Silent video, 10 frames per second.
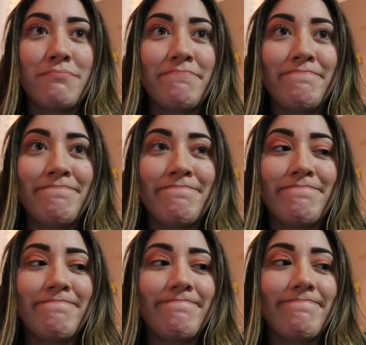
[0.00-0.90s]

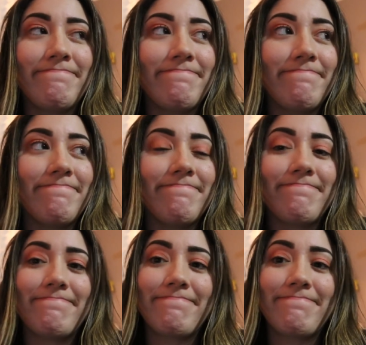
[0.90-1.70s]
Nothing is said.